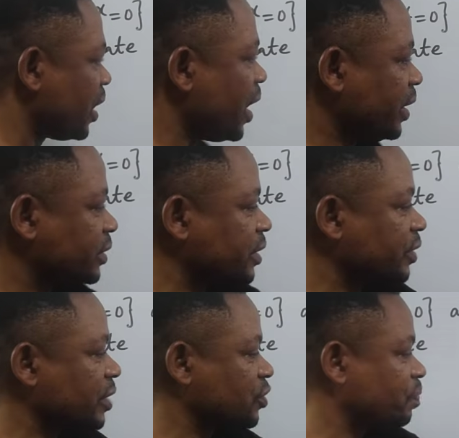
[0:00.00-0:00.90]
anything
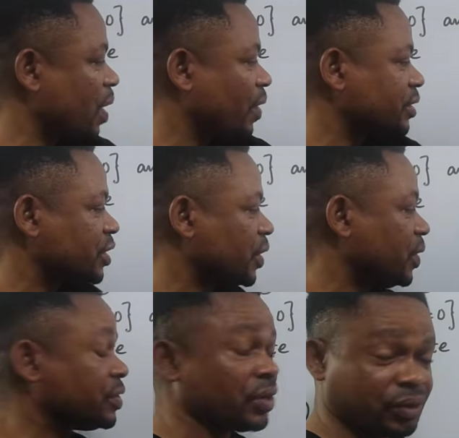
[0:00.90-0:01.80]
raised to power
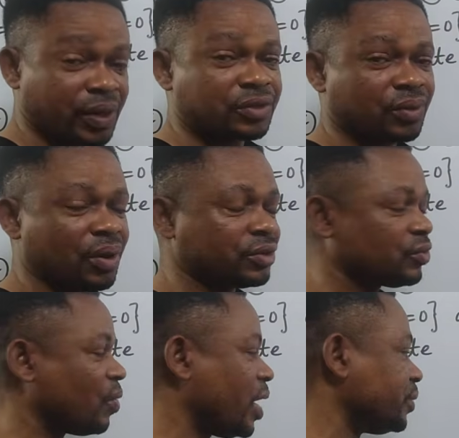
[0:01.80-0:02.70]
0 is always
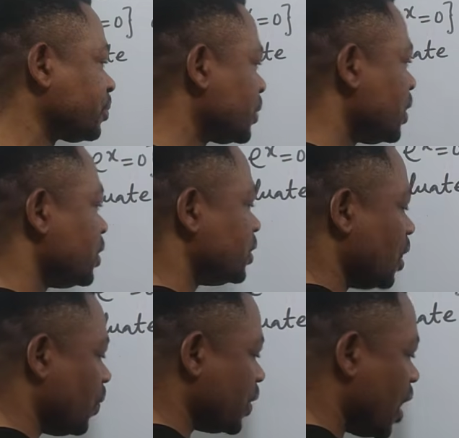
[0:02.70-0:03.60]
what? 1.
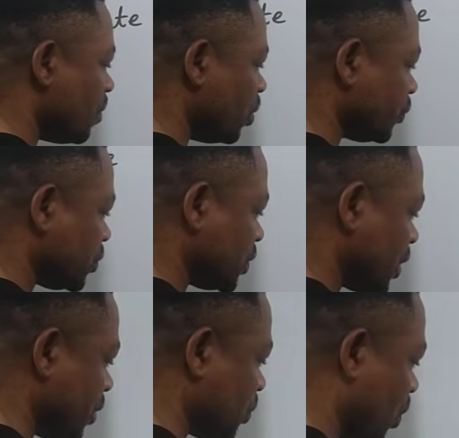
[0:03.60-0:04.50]
Then we now move to
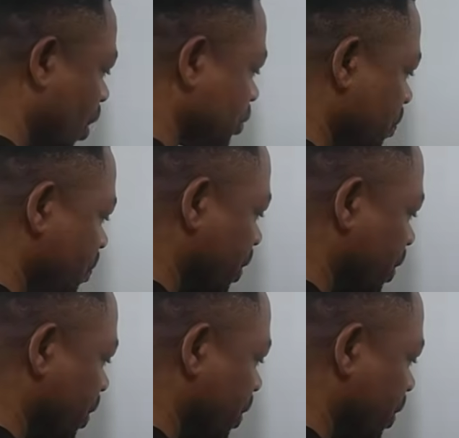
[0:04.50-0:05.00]
set what?